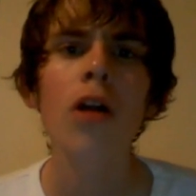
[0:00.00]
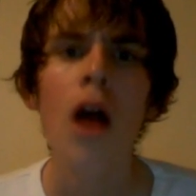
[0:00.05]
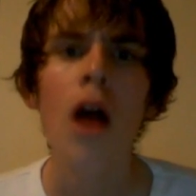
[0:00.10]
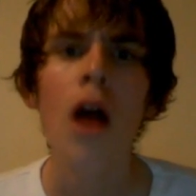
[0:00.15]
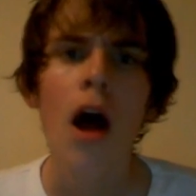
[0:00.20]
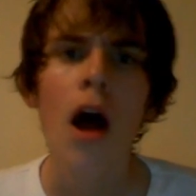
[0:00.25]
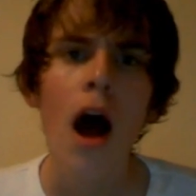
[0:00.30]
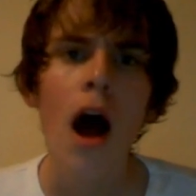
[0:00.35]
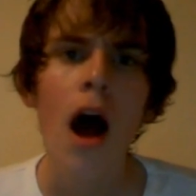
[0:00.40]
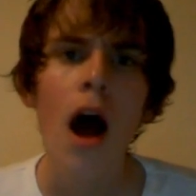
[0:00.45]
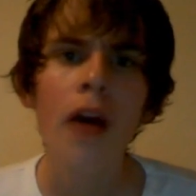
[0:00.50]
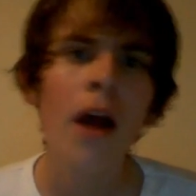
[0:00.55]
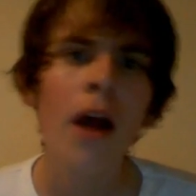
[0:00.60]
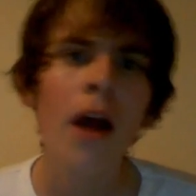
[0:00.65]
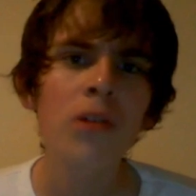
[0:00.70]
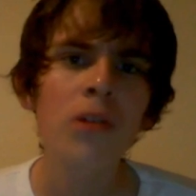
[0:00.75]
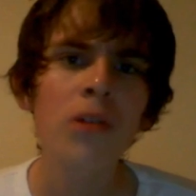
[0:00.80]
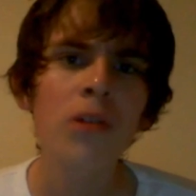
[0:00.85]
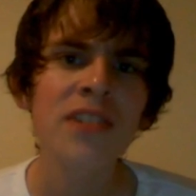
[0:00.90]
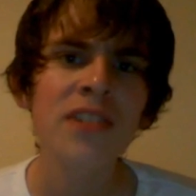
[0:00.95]
an hour
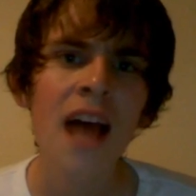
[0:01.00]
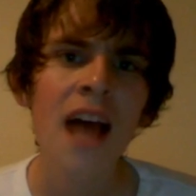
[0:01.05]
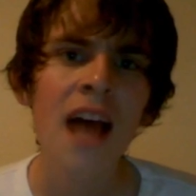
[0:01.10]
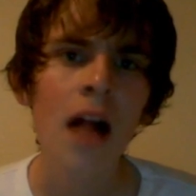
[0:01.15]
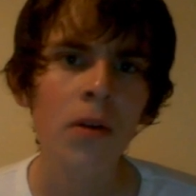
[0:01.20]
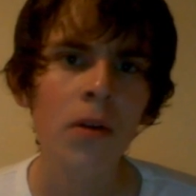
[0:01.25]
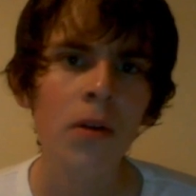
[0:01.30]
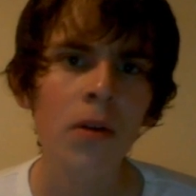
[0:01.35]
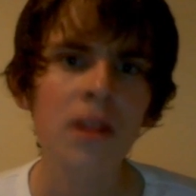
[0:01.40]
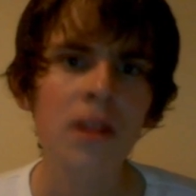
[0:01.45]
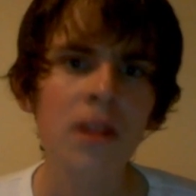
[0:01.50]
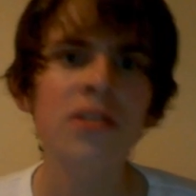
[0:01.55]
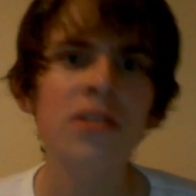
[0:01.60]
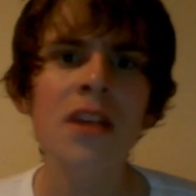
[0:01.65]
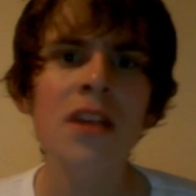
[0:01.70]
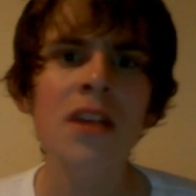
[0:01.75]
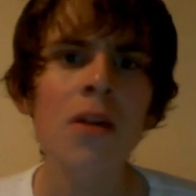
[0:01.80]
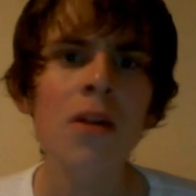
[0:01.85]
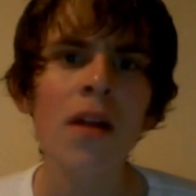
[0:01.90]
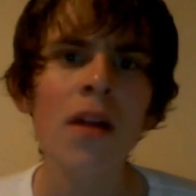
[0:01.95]
salaries, sitting
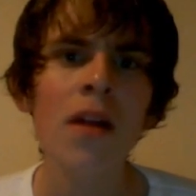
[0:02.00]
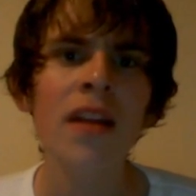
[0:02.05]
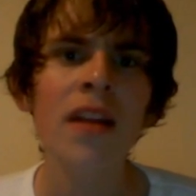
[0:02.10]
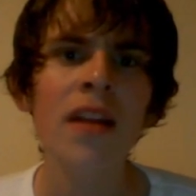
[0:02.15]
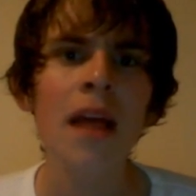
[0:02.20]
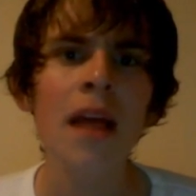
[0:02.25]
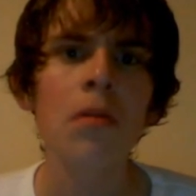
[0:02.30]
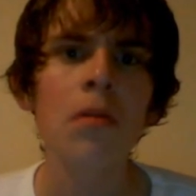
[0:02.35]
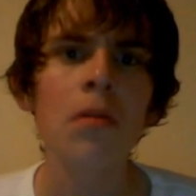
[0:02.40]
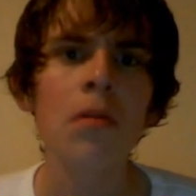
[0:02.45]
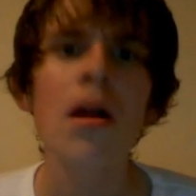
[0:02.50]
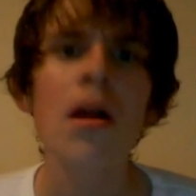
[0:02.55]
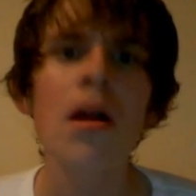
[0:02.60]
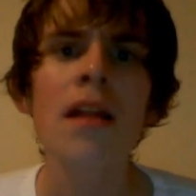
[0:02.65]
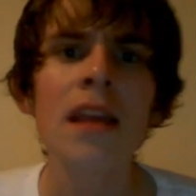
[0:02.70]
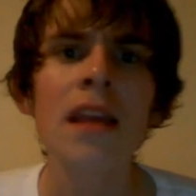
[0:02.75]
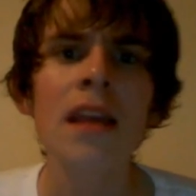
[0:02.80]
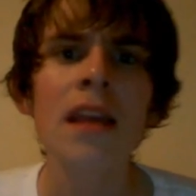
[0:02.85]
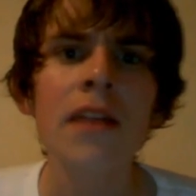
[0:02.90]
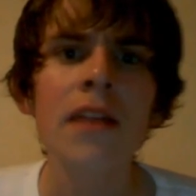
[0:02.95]
around a table thinking of
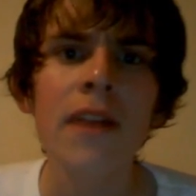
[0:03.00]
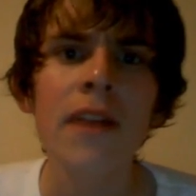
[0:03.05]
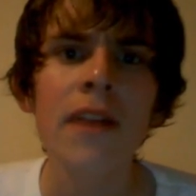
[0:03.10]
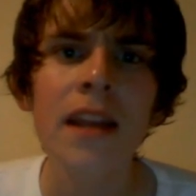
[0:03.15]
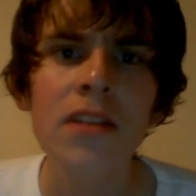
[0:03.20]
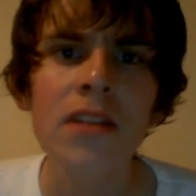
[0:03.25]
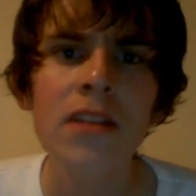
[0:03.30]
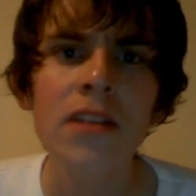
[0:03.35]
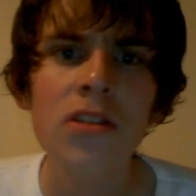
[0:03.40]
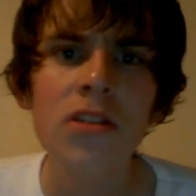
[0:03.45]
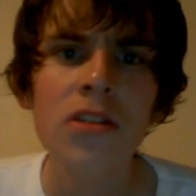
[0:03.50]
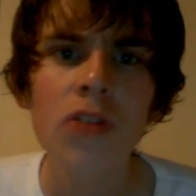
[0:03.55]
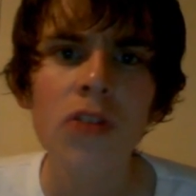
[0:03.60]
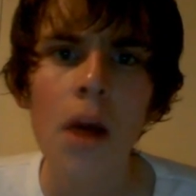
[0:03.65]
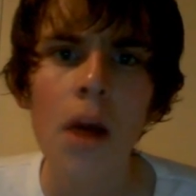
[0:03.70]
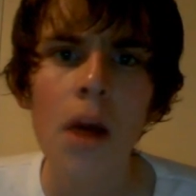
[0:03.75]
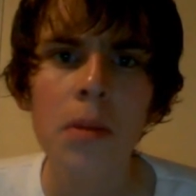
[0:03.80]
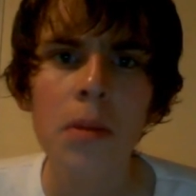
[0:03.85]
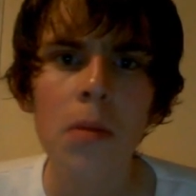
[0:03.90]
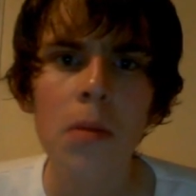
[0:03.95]
ideas to stop. But they're
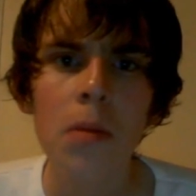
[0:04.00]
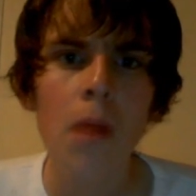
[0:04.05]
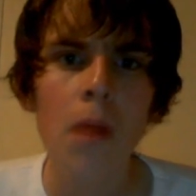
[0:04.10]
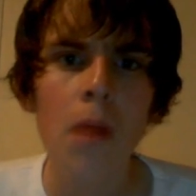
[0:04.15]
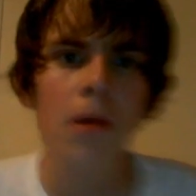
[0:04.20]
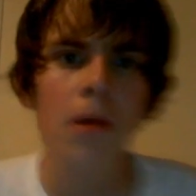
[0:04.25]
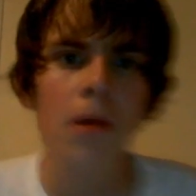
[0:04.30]
probably like, okay.